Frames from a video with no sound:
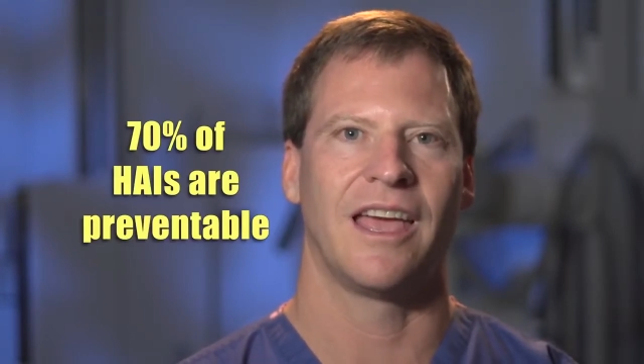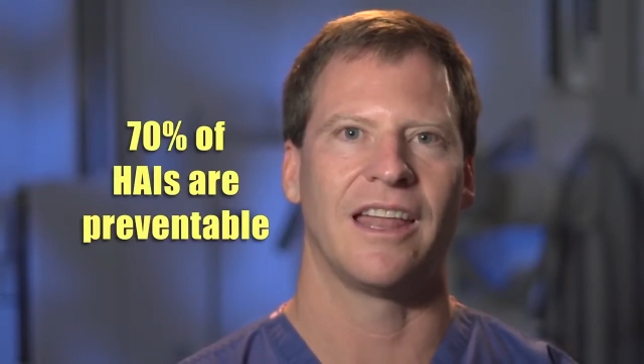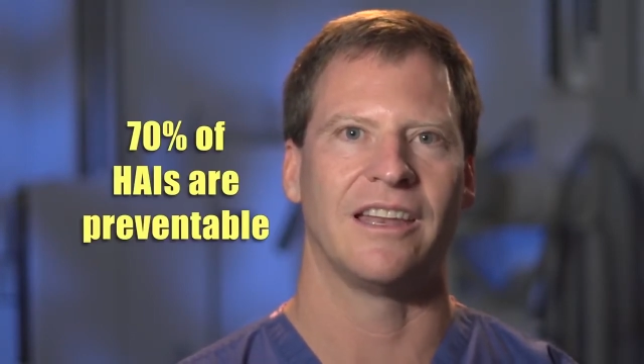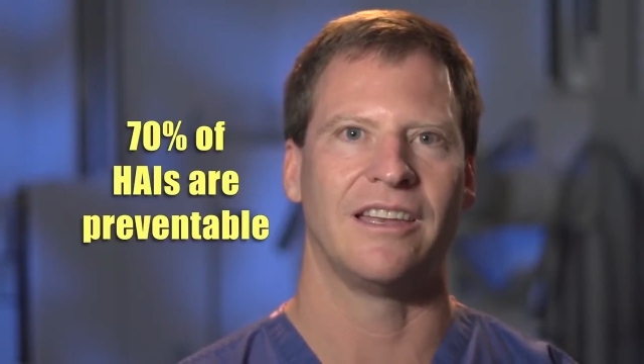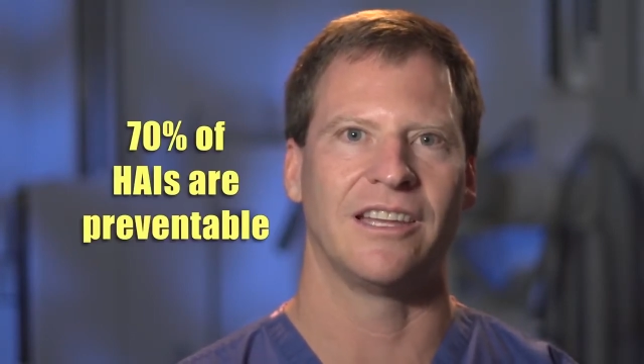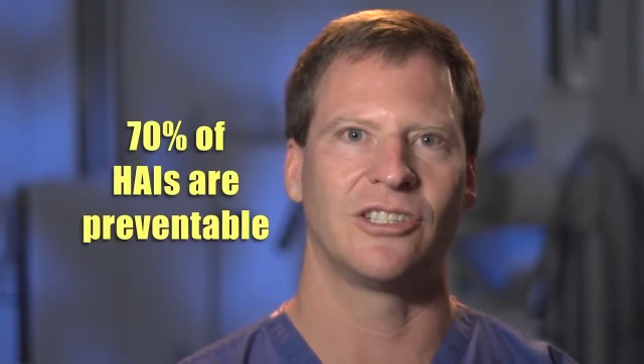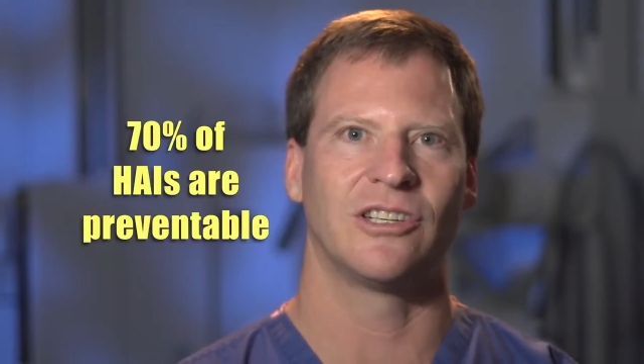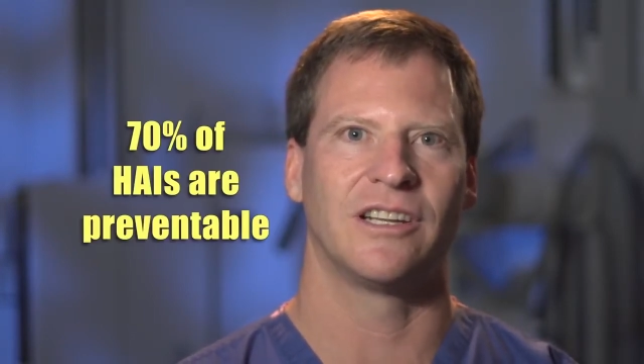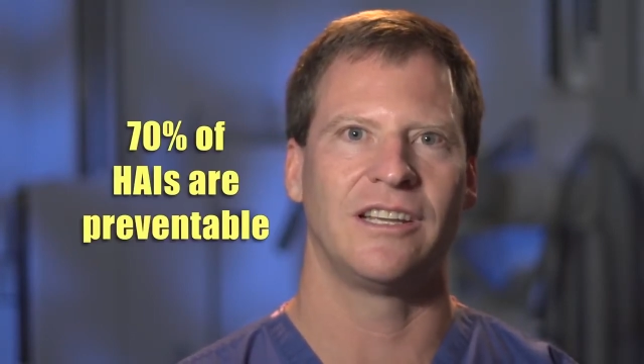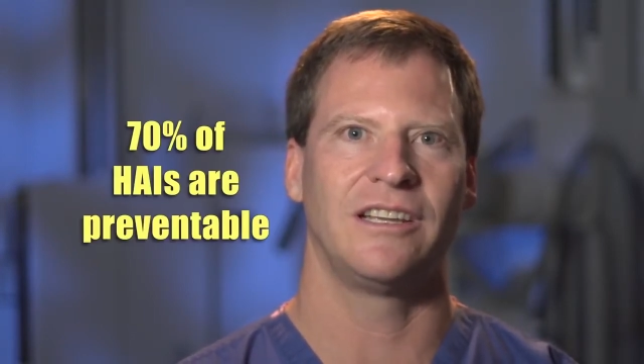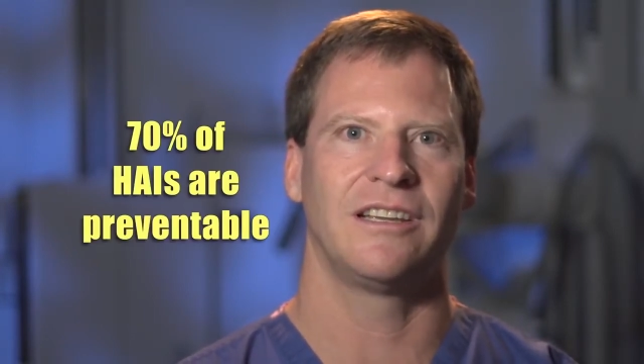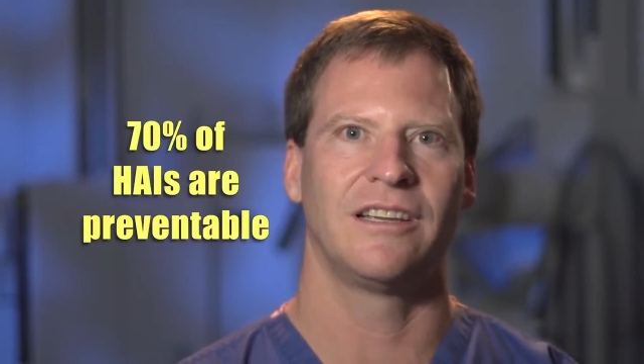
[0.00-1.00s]
And
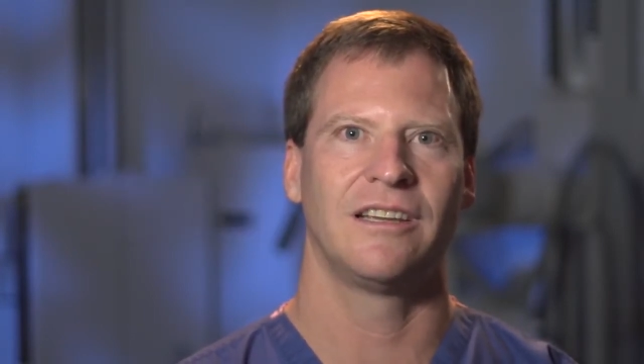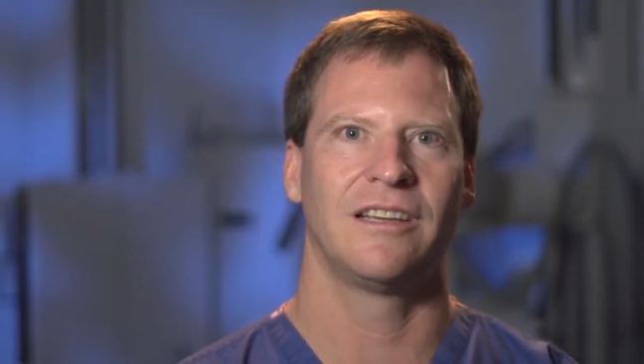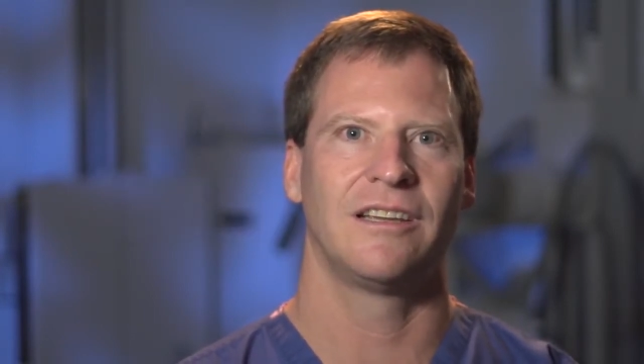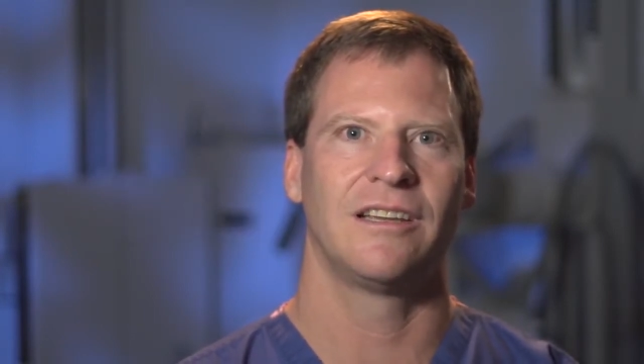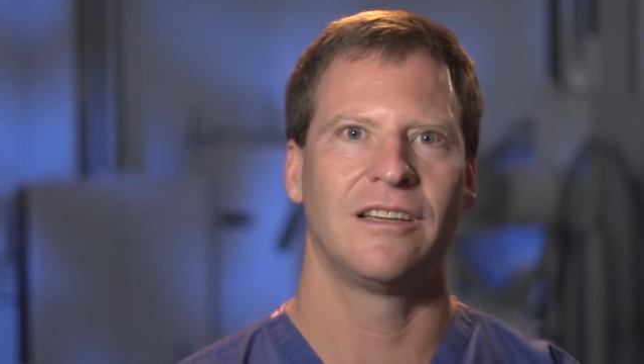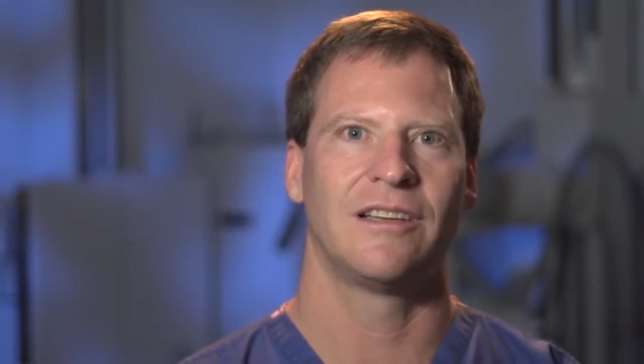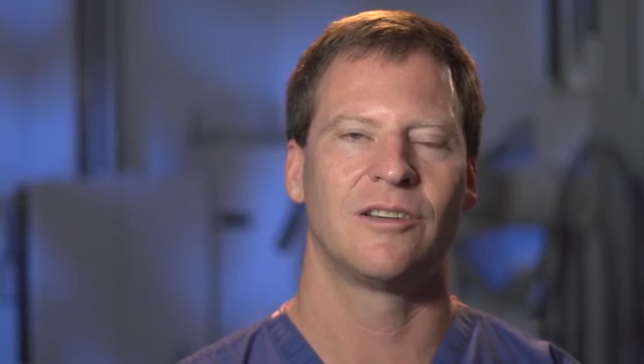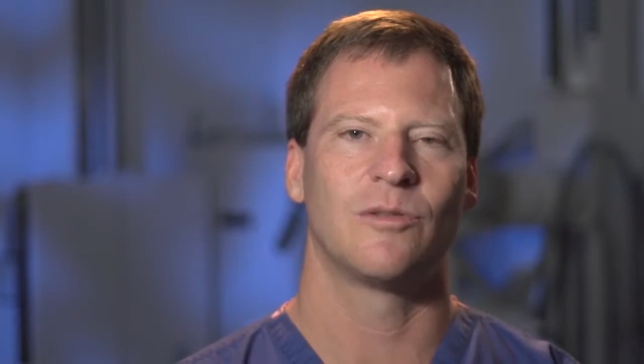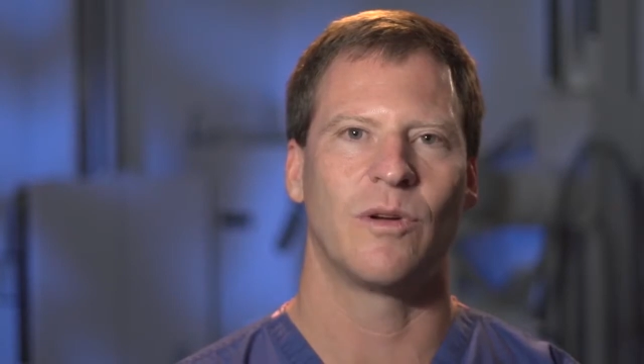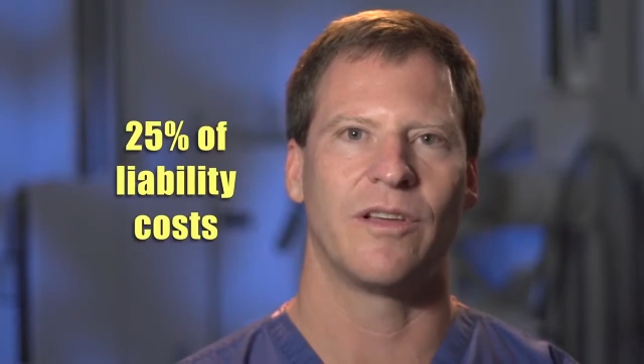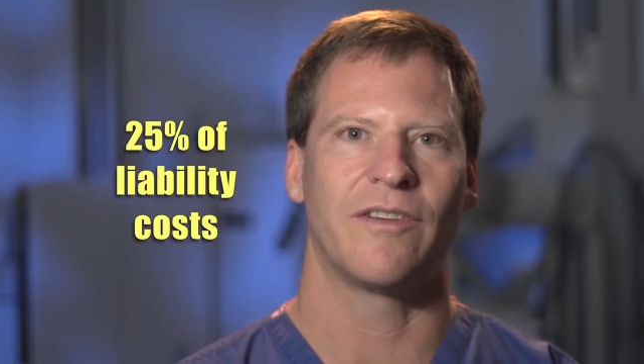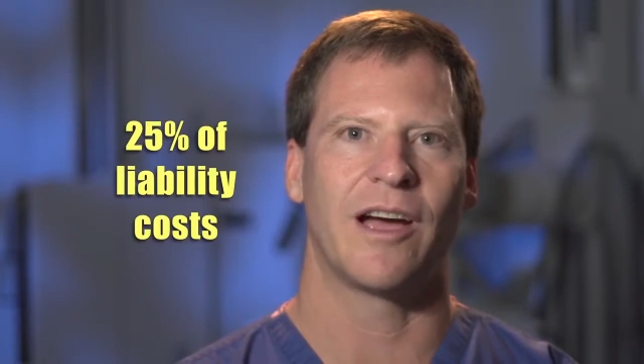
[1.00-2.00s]
additionally,
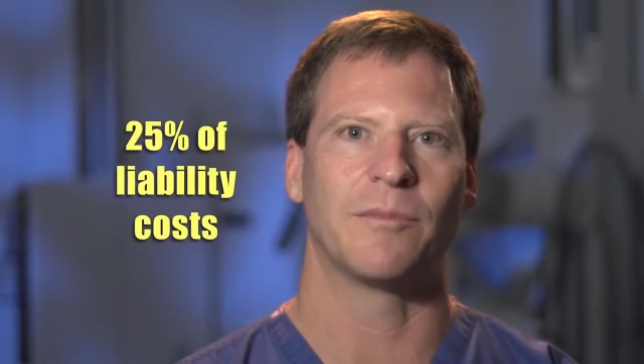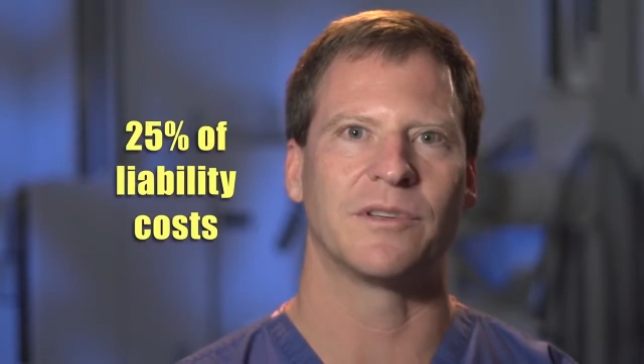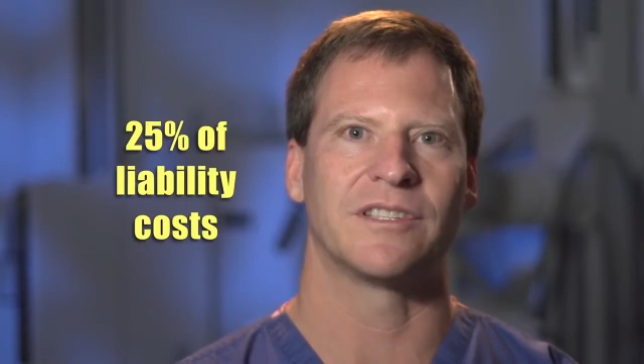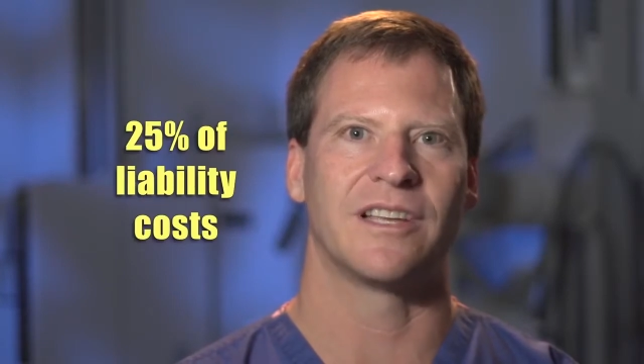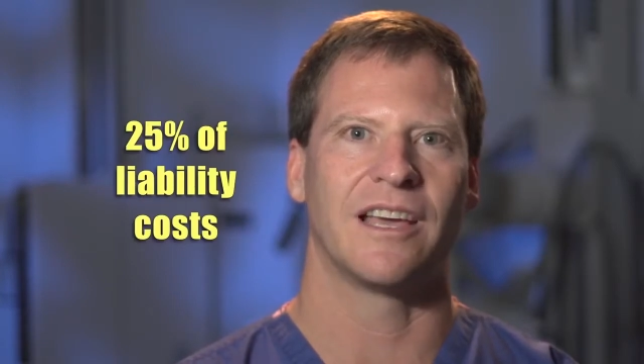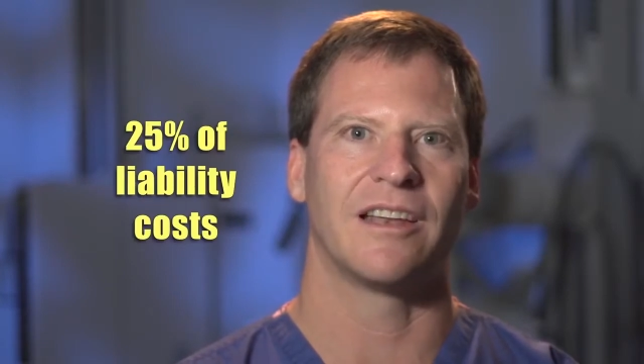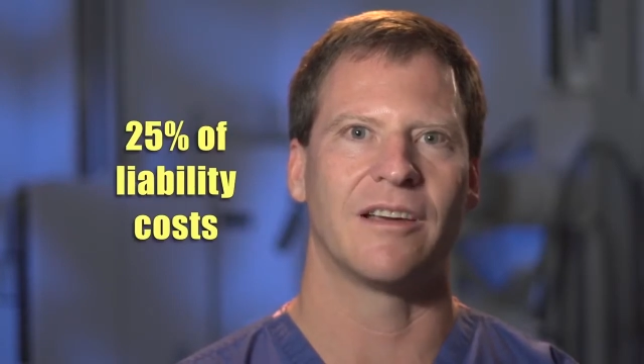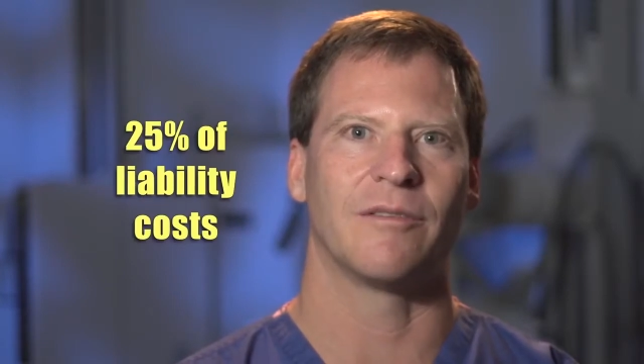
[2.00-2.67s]
25%